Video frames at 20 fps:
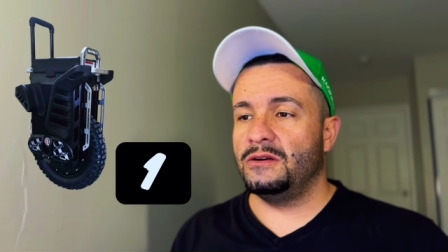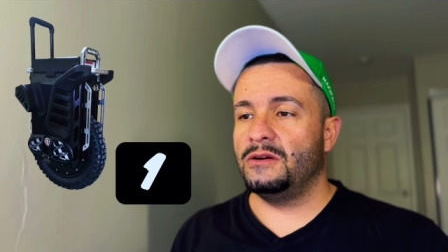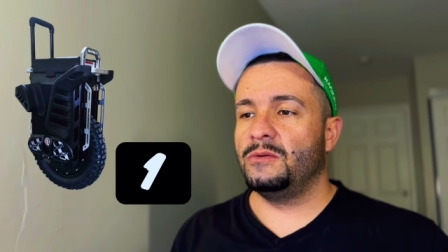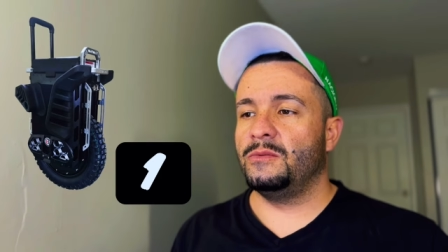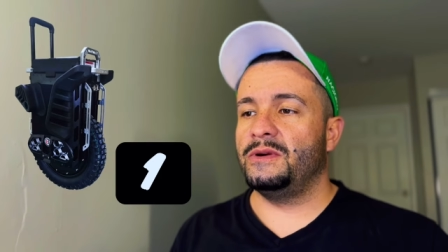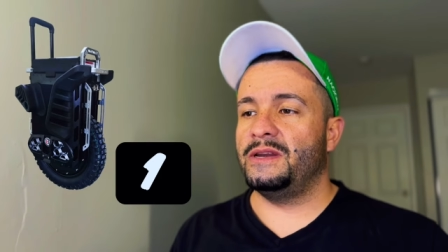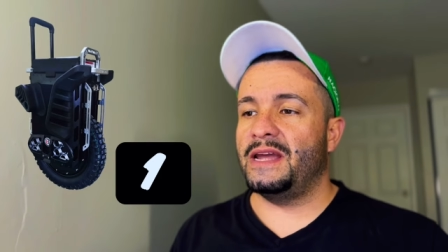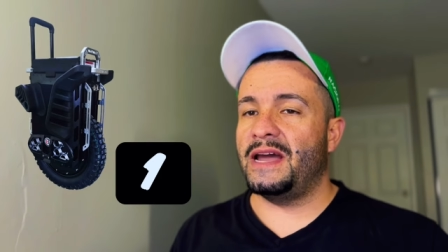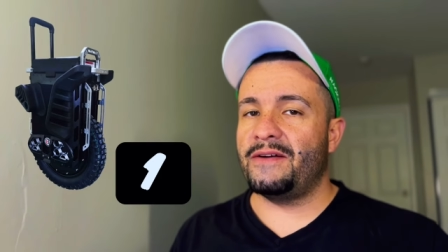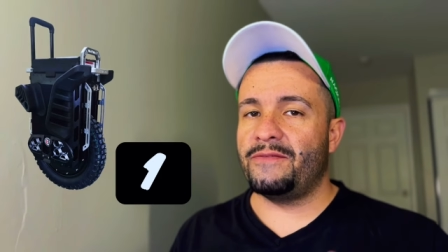
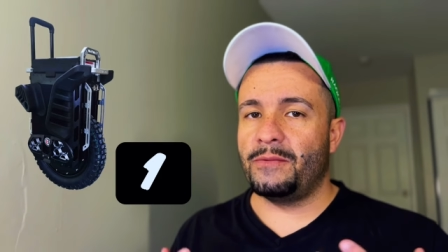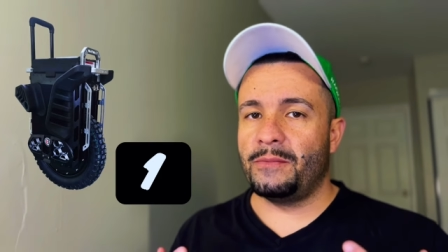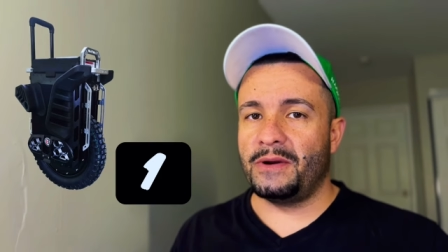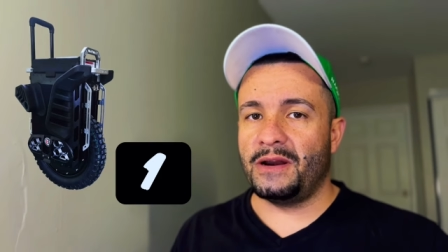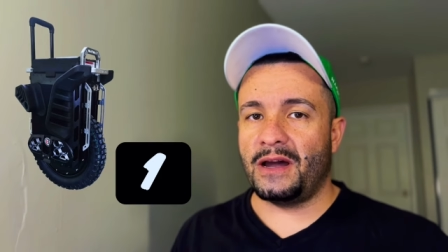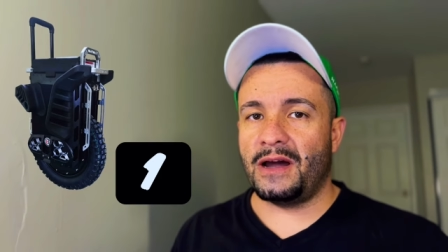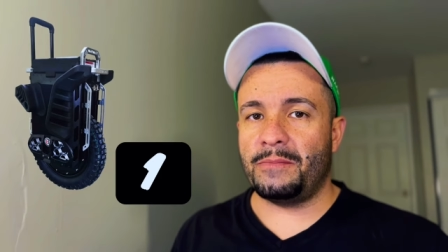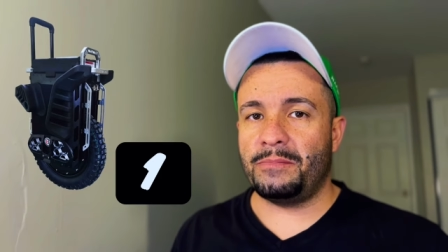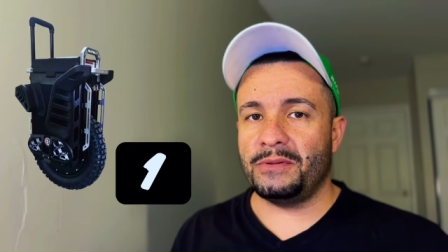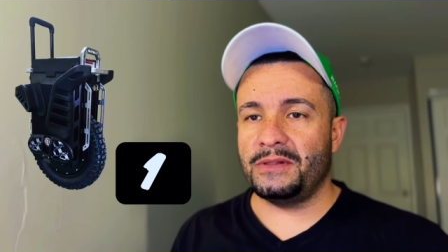When you have a
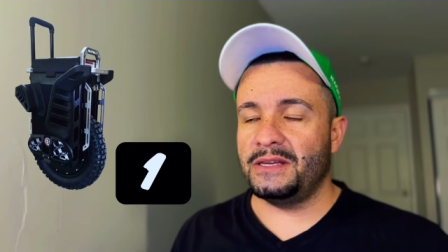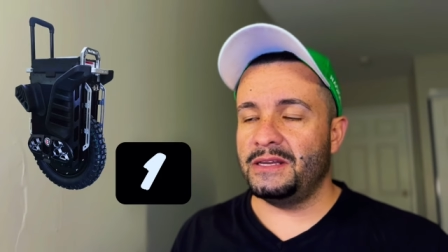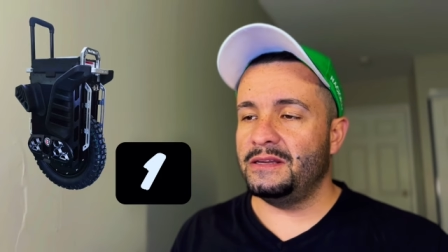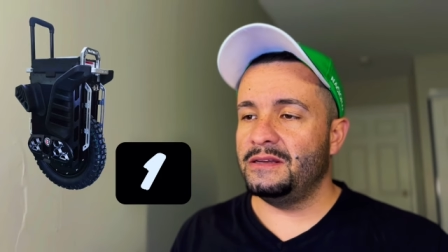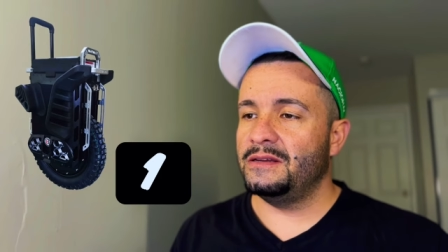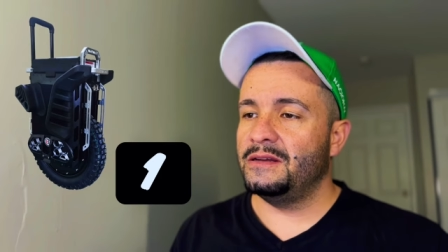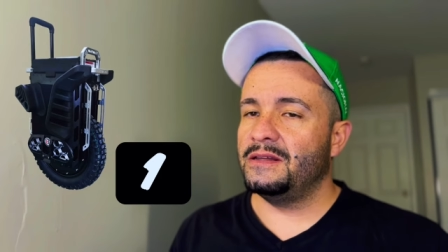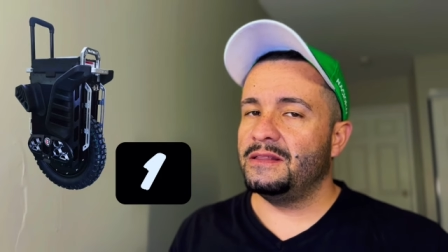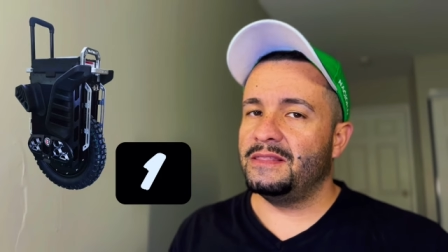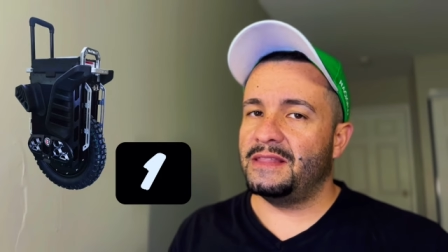monopoly,
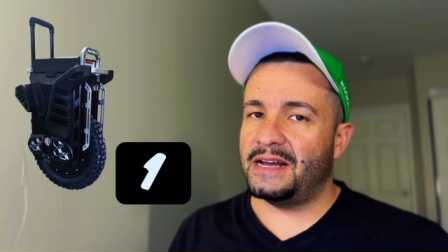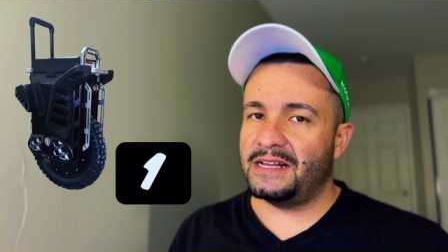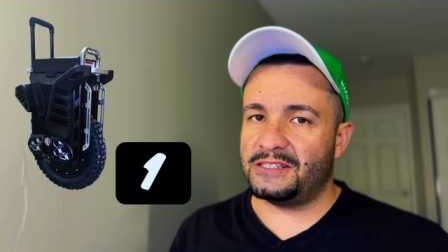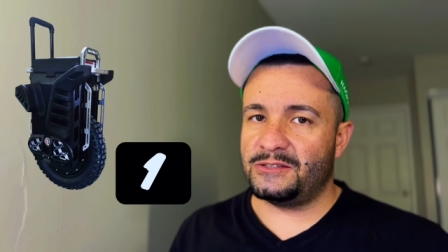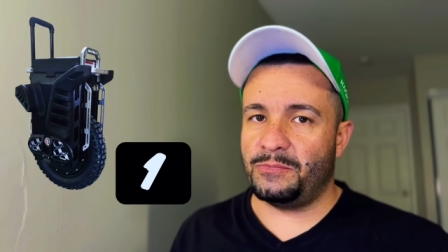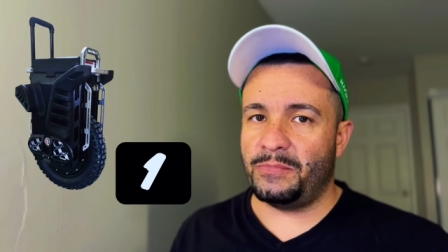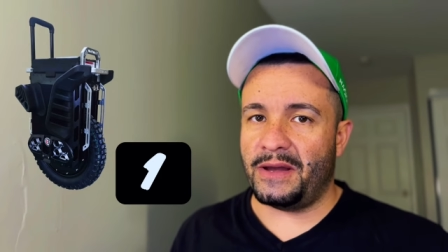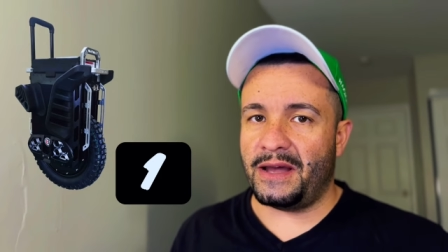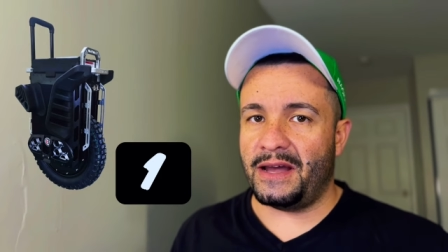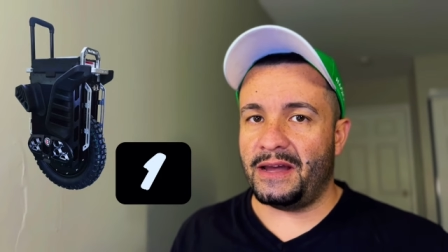that's
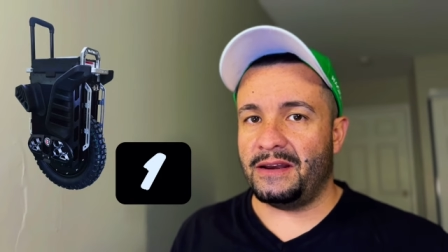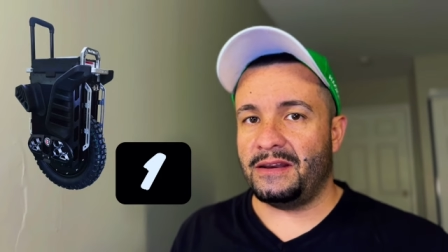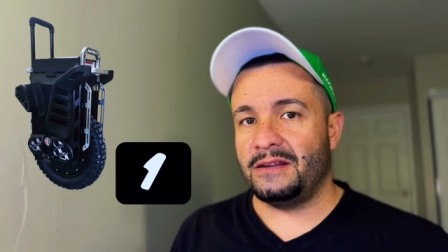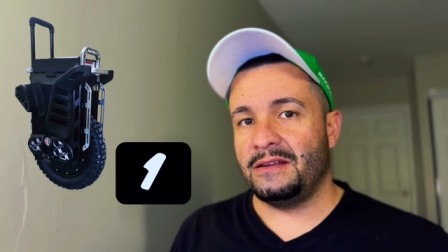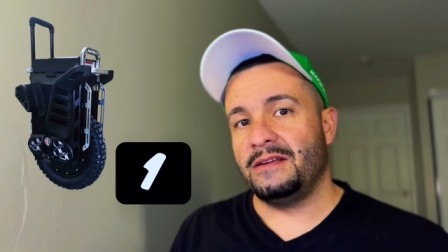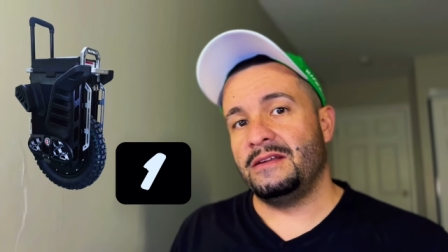bad.